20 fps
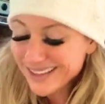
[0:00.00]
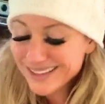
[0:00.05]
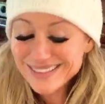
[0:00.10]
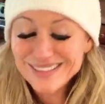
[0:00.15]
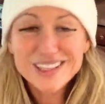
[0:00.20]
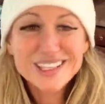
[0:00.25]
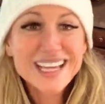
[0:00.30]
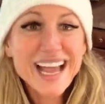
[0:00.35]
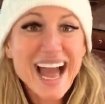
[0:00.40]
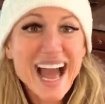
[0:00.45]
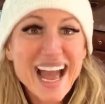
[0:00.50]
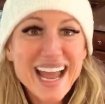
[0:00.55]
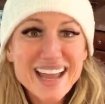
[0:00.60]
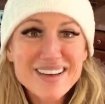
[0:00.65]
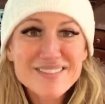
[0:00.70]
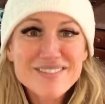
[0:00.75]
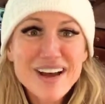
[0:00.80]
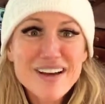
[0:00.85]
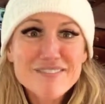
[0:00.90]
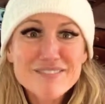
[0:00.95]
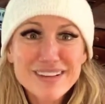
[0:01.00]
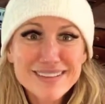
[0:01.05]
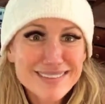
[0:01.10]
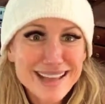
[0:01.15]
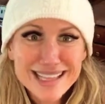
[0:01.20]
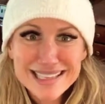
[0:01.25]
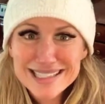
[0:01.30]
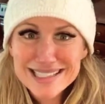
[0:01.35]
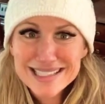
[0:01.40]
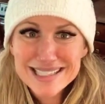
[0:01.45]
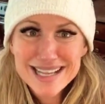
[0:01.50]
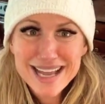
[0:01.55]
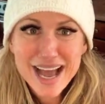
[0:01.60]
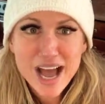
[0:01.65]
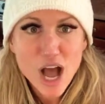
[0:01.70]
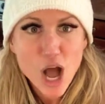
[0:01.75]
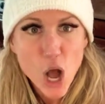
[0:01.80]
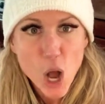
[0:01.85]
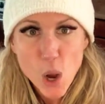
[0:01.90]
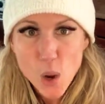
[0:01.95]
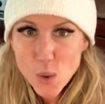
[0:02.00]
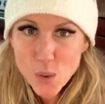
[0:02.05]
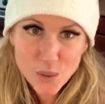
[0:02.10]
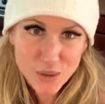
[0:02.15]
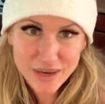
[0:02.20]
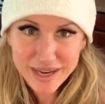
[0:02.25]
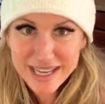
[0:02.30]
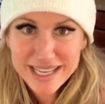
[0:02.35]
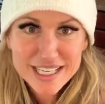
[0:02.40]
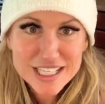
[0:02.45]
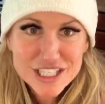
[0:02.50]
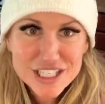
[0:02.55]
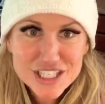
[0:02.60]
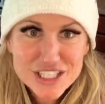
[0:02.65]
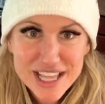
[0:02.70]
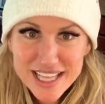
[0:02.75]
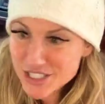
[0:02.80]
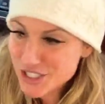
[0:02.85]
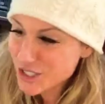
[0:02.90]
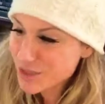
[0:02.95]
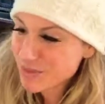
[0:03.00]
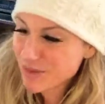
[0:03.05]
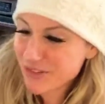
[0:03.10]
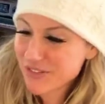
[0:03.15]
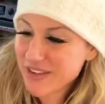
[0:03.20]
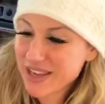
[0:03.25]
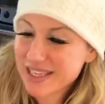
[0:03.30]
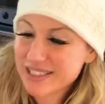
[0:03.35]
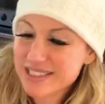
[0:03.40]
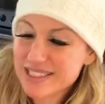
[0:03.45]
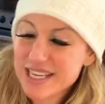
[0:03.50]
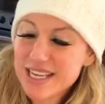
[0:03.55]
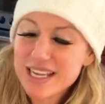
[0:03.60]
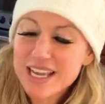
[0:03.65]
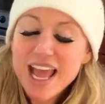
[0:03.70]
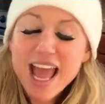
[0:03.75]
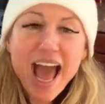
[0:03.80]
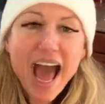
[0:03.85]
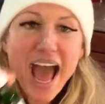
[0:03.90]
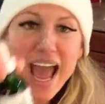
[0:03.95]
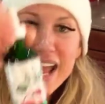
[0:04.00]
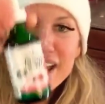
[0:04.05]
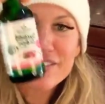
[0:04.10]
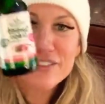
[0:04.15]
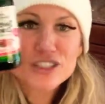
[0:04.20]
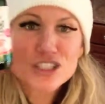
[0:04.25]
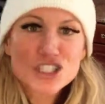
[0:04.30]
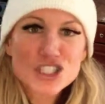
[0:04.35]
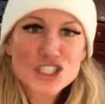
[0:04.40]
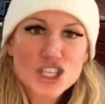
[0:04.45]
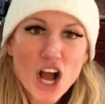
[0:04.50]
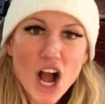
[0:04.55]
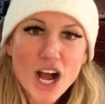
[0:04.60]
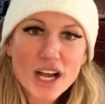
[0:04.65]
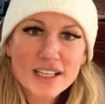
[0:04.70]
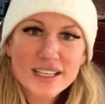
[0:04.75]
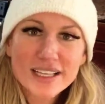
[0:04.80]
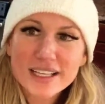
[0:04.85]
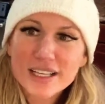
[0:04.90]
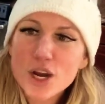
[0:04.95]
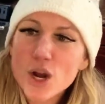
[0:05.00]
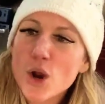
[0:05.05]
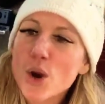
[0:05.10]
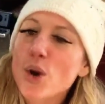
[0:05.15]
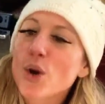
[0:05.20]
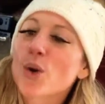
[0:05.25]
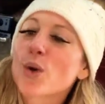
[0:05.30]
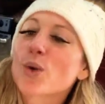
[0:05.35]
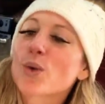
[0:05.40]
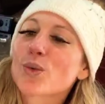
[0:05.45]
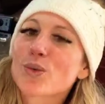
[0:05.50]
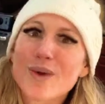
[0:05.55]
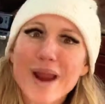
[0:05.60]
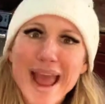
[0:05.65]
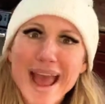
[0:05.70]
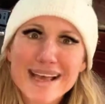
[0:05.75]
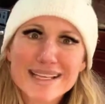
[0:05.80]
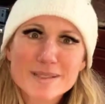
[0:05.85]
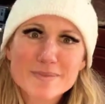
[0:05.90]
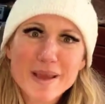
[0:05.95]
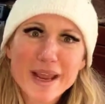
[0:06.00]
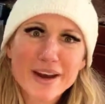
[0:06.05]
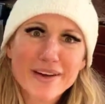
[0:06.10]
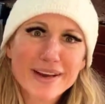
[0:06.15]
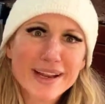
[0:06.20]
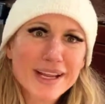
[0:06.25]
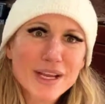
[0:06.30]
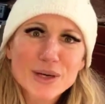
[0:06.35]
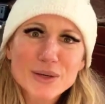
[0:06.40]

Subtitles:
Look, I have Valencia orange. That's super fancy. I have chocolate raspberry.